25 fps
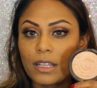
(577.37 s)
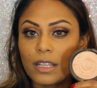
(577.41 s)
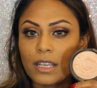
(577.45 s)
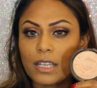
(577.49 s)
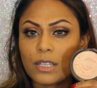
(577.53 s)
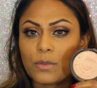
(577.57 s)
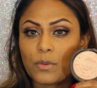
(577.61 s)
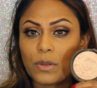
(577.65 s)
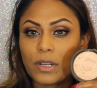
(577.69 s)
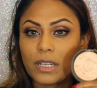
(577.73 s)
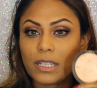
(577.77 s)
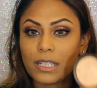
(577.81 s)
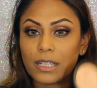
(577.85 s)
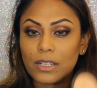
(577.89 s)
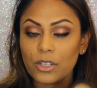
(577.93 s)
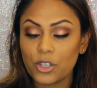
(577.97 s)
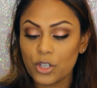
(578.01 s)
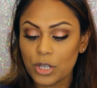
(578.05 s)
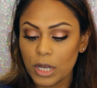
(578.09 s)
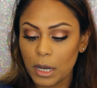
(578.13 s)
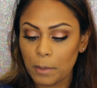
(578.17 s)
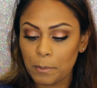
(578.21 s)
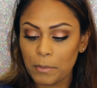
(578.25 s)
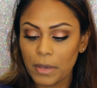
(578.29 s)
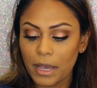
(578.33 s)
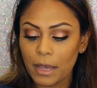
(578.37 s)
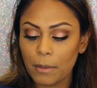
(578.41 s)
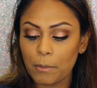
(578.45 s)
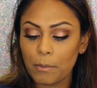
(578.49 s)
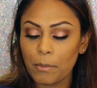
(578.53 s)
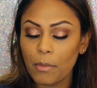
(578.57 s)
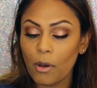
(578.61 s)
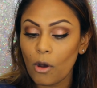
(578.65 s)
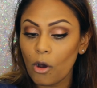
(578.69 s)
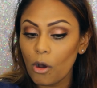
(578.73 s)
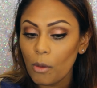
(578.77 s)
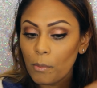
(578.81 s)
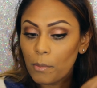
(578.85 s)
This one is in Champagne
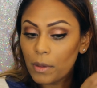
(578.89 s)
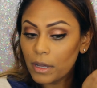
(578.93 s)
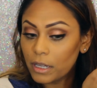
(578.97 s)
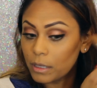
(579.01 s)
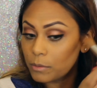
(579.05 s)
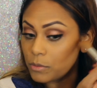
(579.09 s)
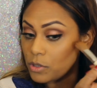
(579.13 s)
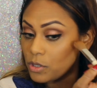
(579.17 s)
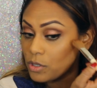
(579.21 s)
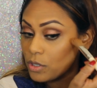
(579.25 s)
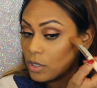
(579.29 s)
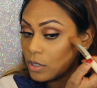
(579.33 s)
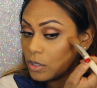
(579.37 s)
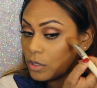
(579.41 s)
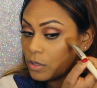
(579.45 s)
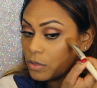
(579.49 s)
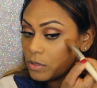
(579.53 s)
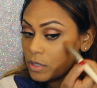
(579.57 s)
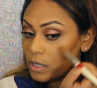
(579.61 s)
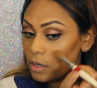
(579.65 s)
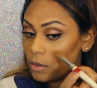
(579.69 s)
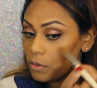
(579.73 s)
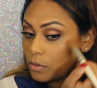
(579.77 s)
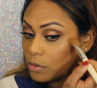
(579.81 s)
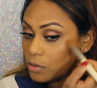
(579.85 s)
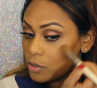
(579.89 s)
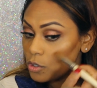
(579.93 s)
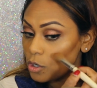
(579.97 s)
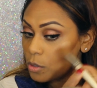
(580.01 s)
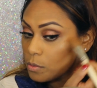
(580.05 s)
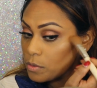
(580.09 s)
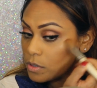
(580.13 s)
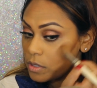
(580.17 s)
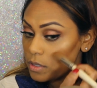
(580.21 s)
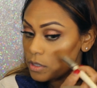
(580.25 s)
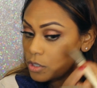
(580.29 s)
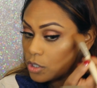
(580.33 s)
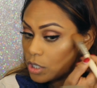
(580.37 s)
Pop. I'm just going to use that on the
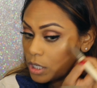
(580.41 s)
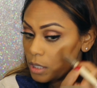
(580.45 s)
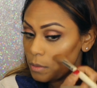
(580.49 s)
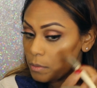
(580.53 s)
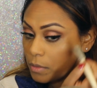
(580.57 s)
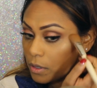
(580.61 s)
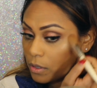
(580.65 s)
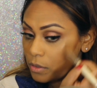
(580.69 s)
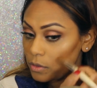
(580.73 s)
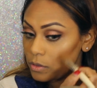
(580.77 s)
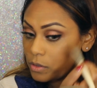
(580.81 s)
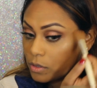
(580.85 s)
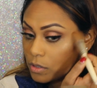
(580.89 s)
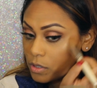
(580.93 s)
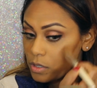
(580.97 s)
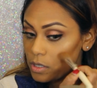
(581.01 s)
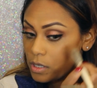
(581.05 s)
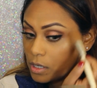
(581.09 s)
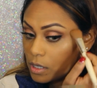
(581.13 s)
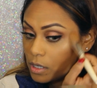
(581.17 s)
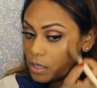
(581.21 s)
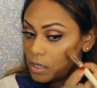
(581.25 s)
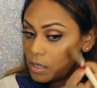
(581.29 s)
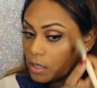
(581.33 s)
tops of the cheekbones.